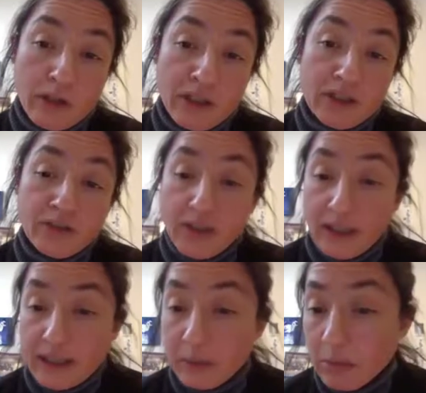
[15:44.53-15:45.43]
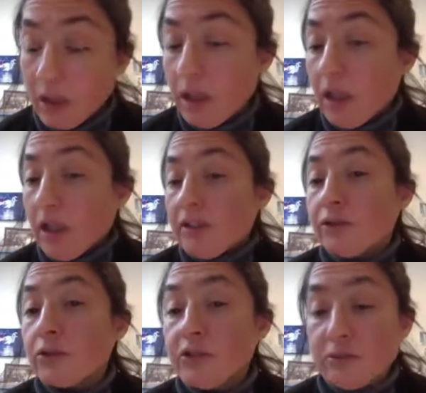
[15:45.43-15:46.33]
in time.
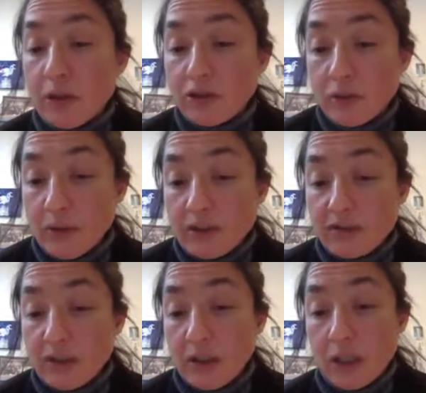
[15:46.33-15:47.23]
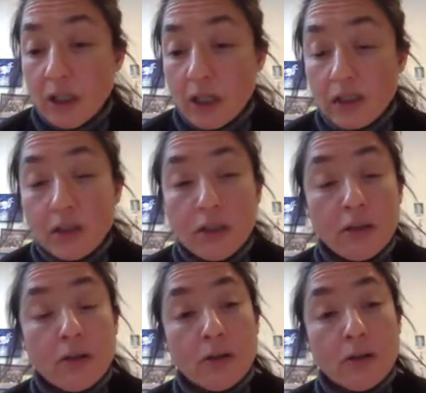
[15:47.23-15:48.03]
So these measurements are